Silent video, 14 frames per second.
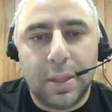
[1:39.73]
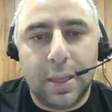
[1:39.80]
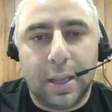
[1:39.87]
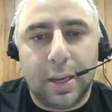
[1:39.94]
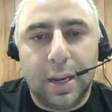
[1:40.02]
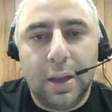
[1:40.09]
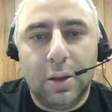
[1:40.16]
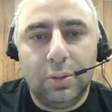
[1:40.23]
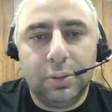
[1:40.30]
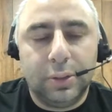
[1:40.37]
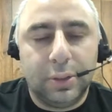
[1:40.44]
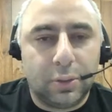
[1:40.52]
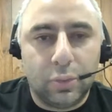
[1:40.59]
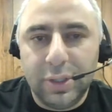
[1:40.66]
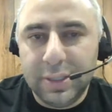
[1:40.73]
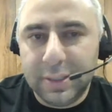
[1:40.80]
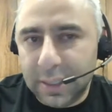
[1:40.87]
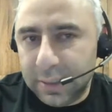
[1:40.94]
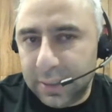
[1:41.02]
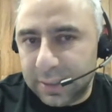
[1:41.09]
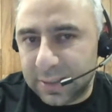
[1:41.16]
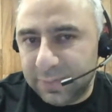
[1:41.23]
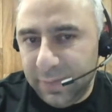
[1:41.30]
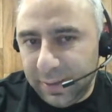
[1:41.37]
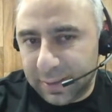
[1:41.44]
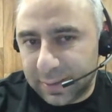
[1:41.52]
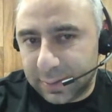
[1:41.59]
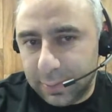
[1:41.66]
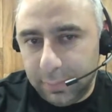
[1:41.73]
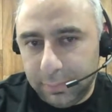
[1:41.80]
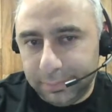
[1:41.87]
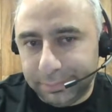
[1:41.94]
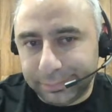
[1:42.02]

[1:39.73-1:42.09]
Yeah, now the queen side is fixed.